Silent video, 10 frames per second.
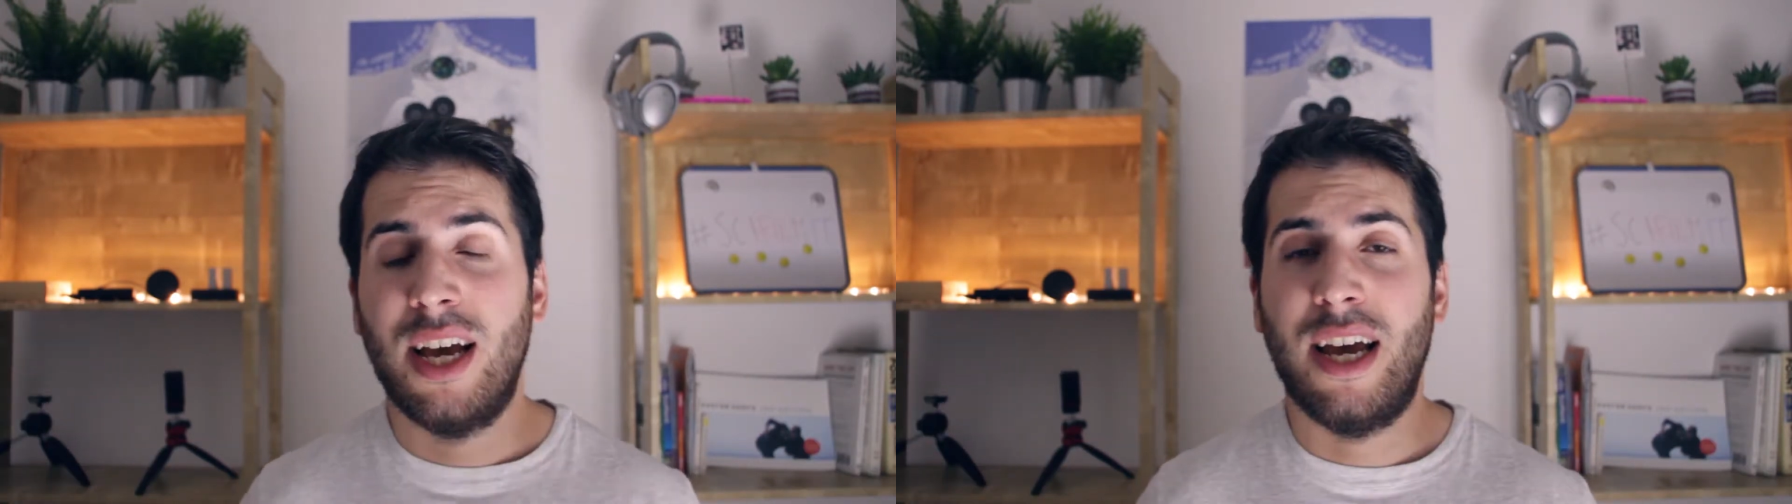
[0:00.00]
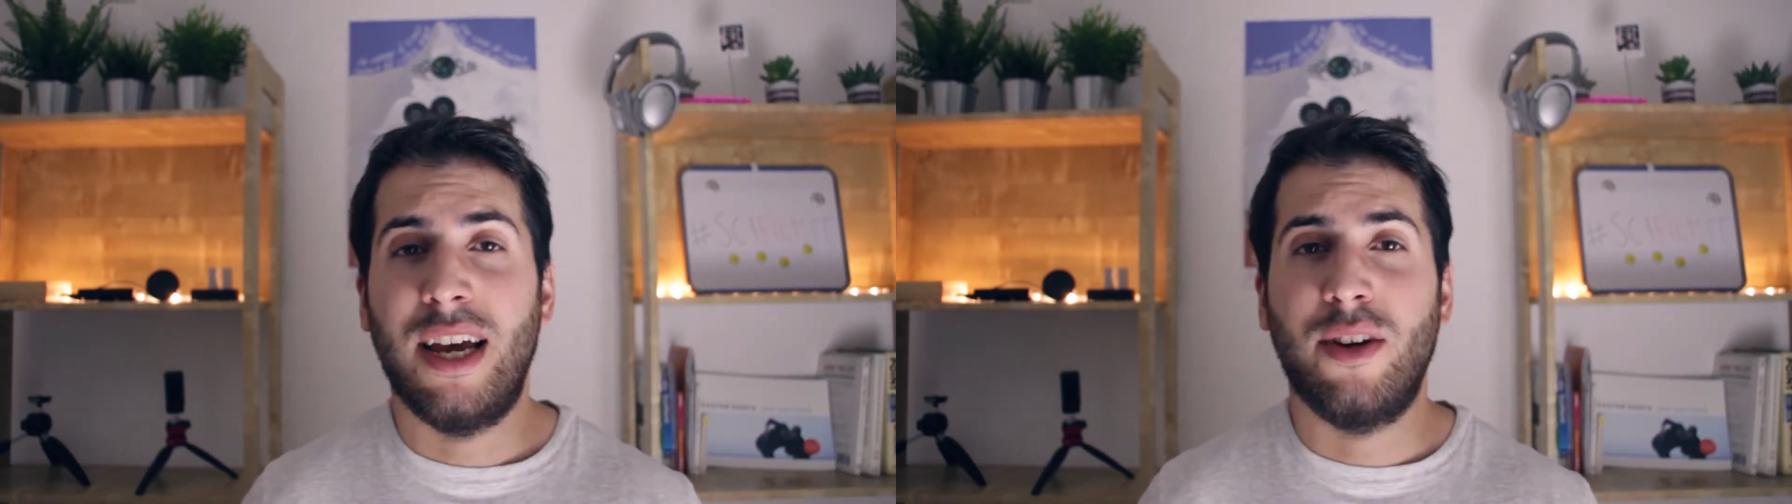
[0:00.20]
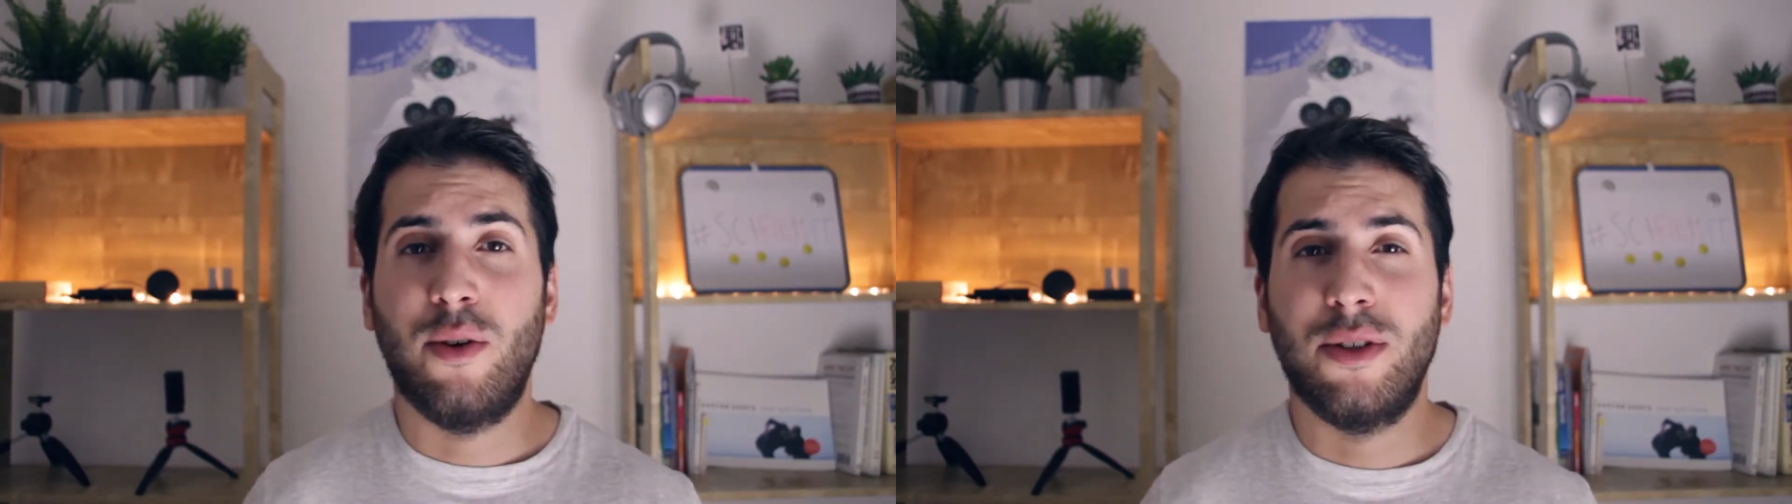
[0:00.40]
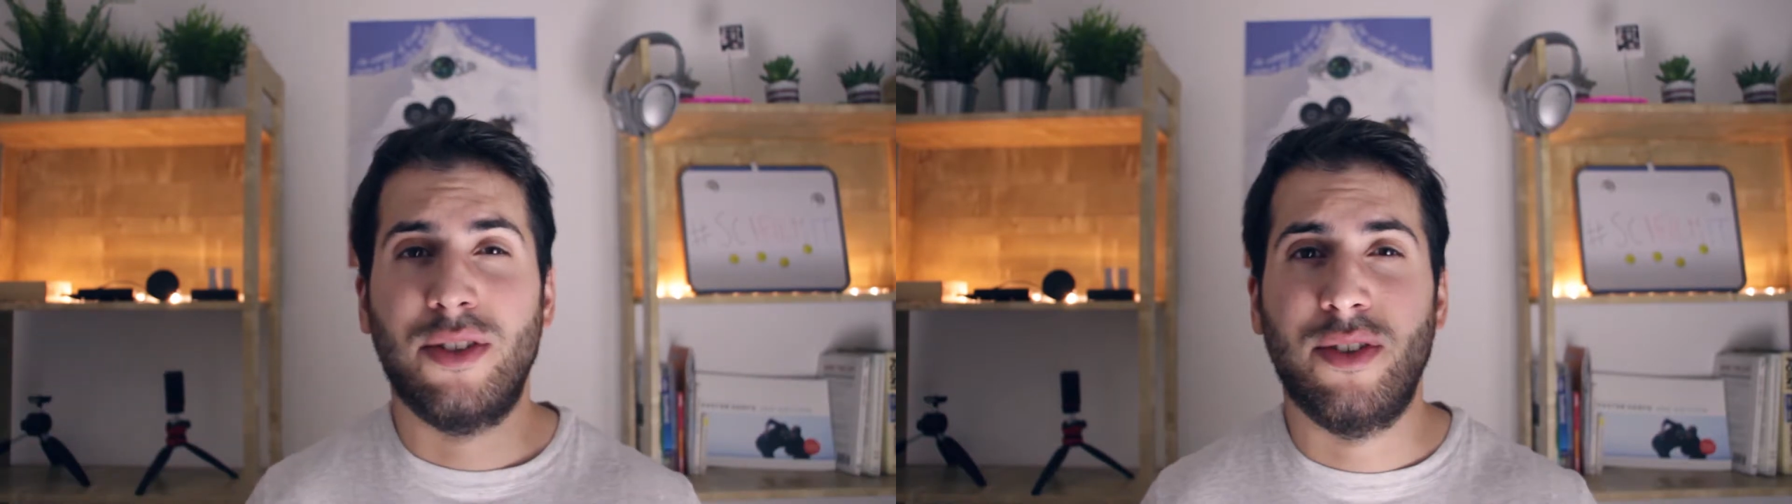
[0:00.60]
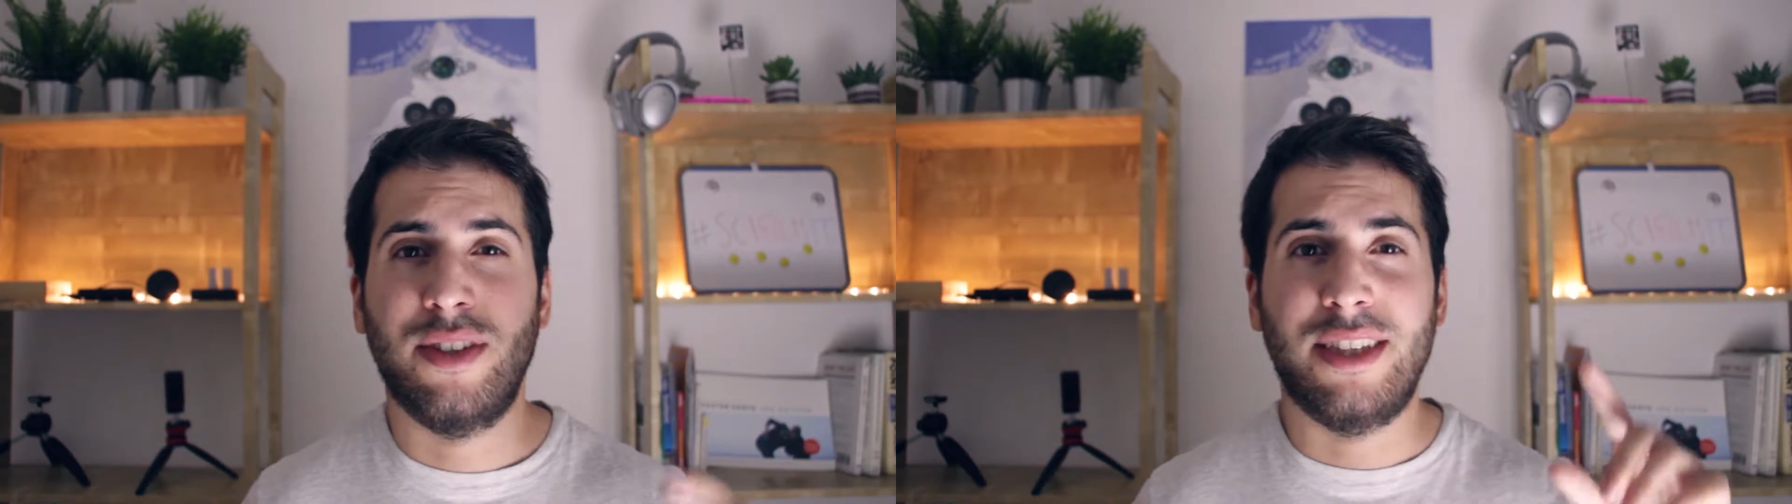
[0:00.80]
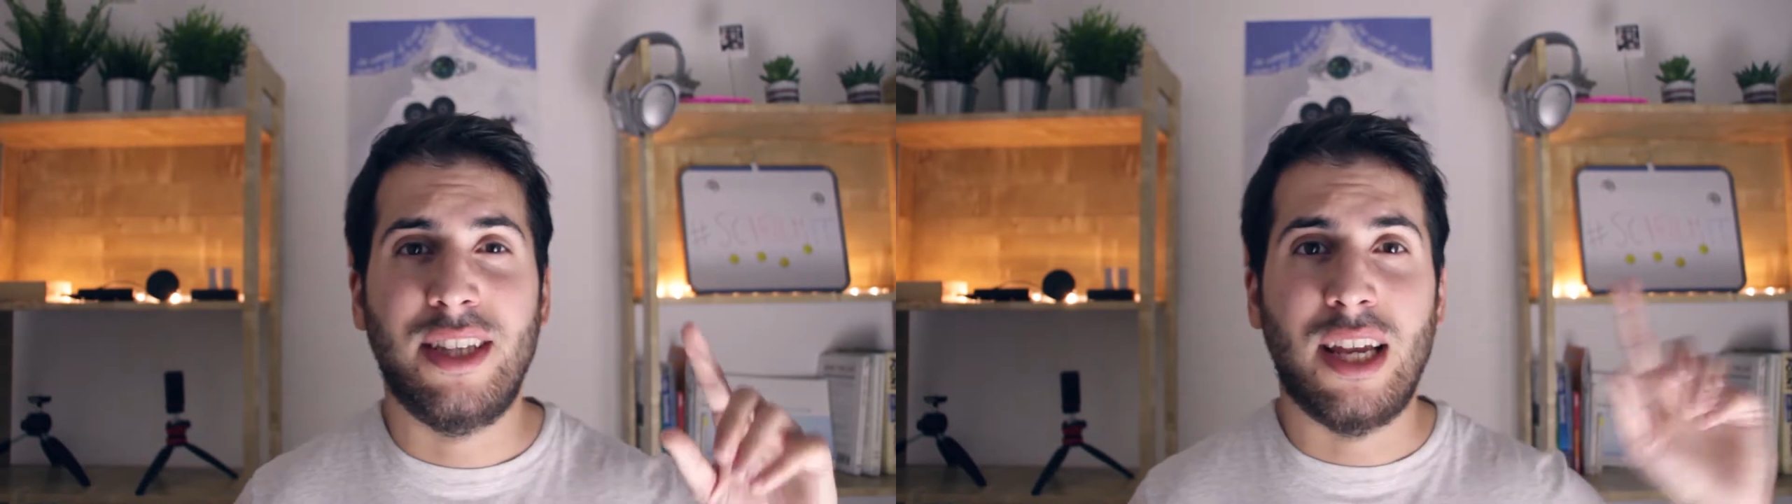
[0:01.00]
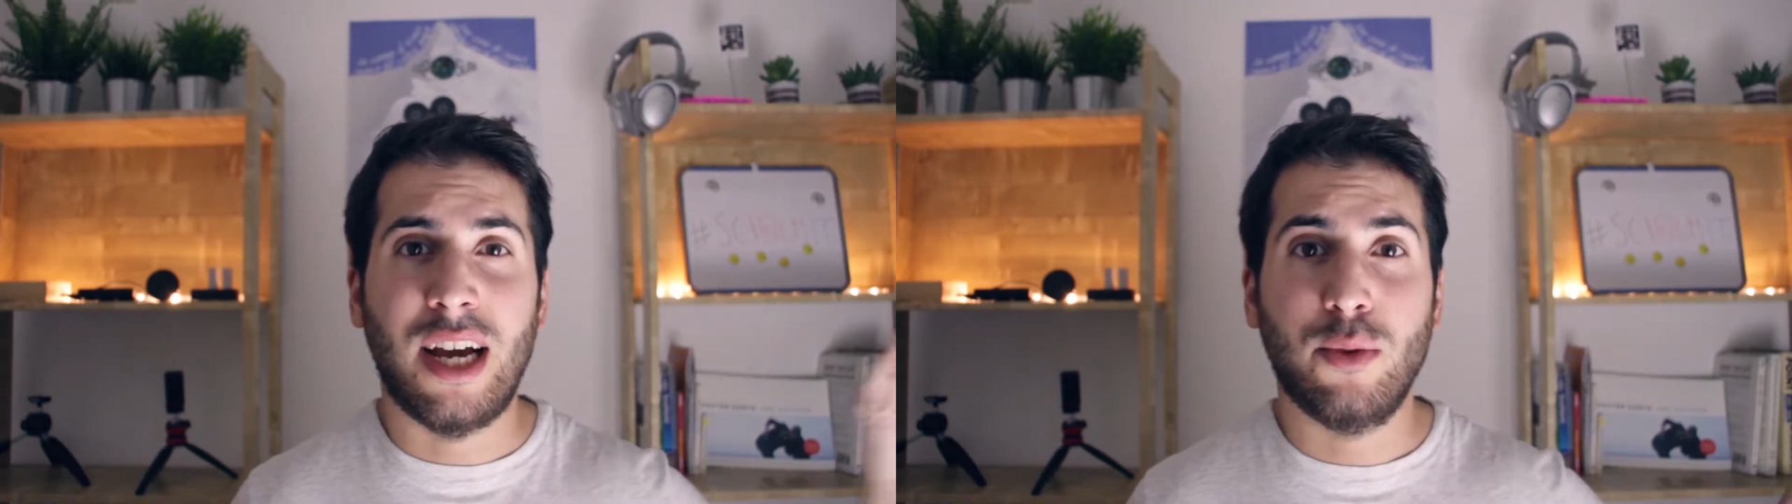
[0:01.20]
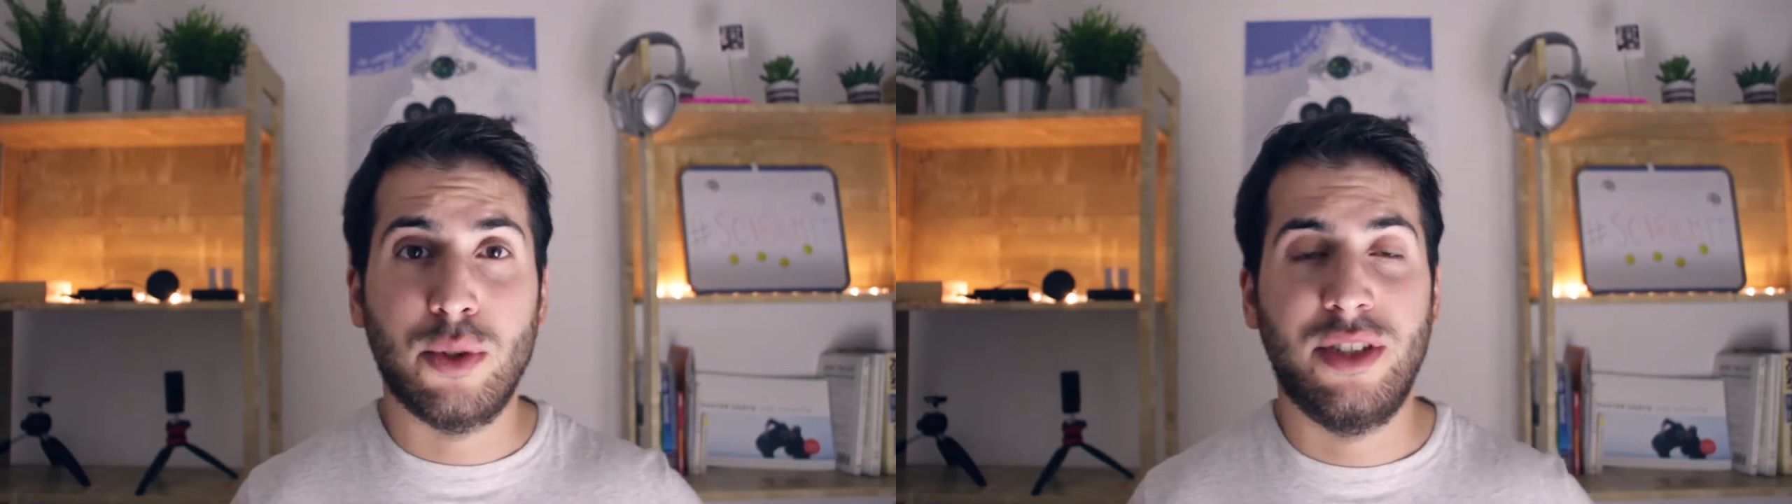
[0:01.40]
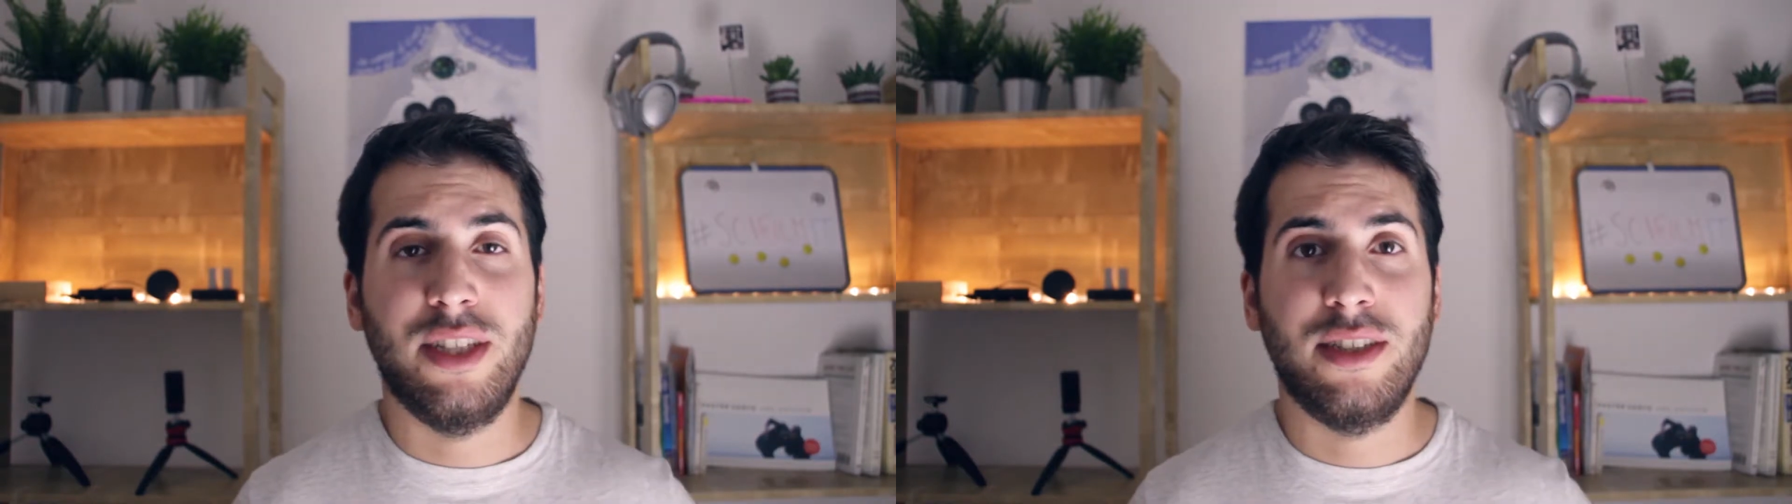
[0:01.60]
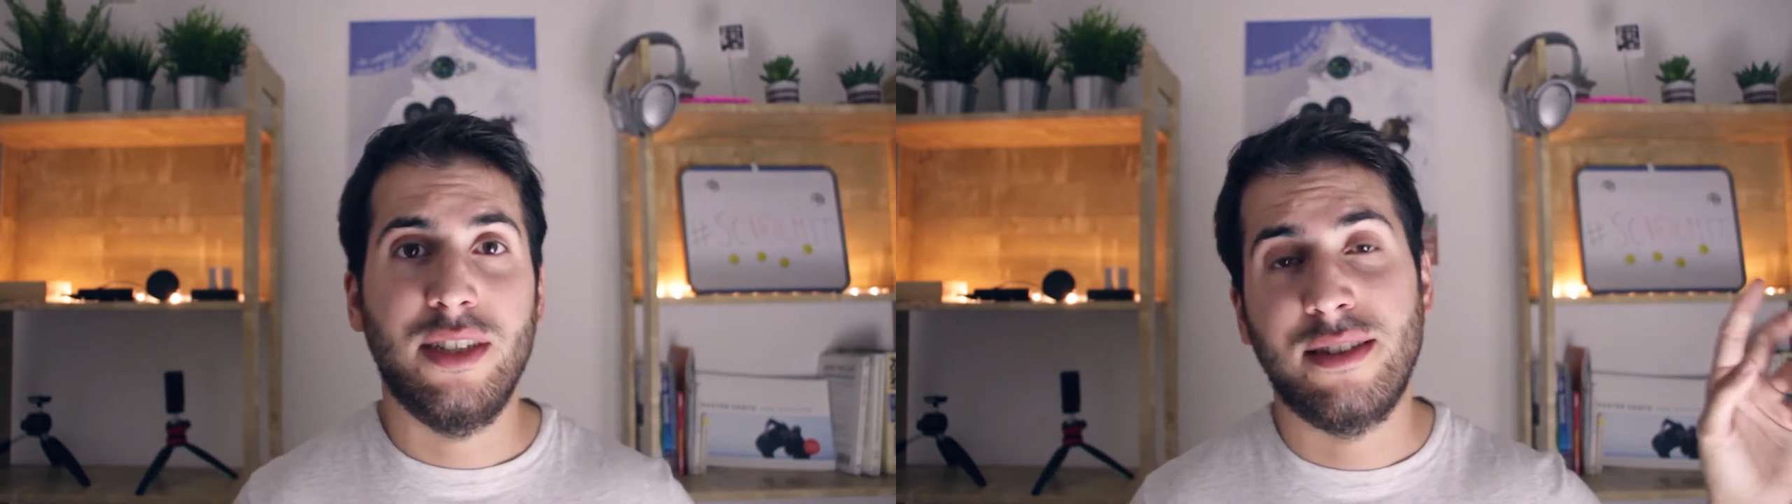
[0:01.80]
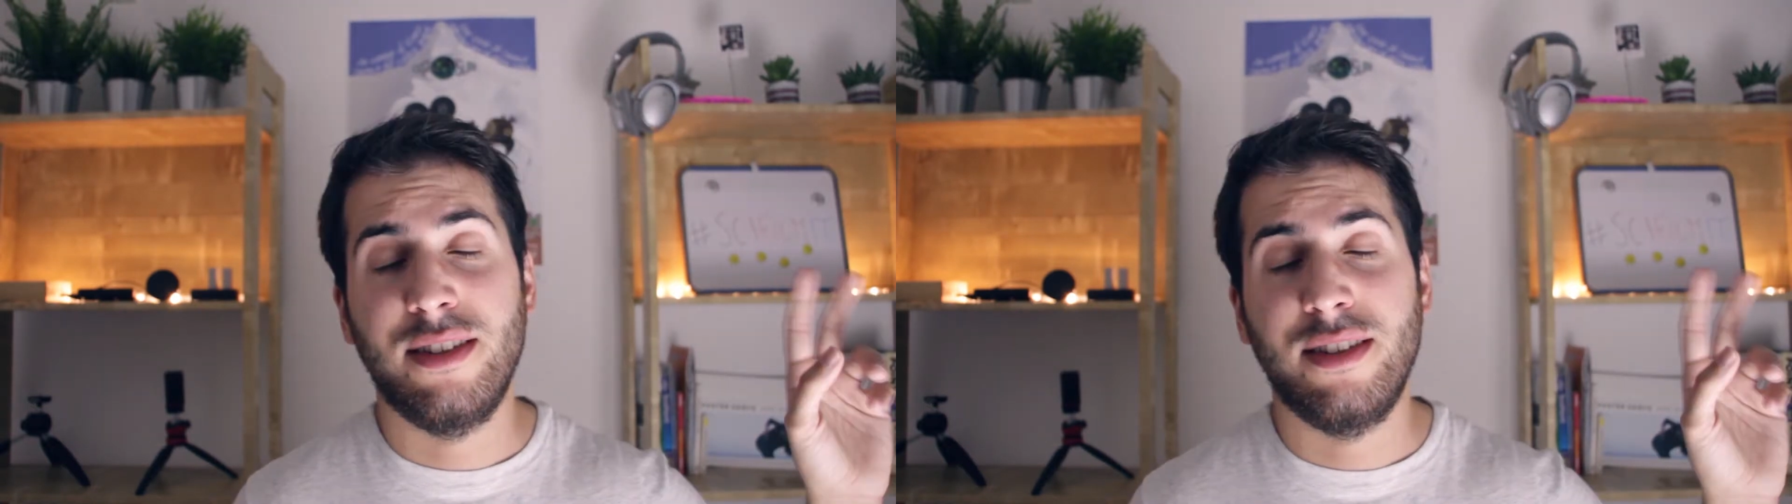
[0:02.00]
and also that the light was decent.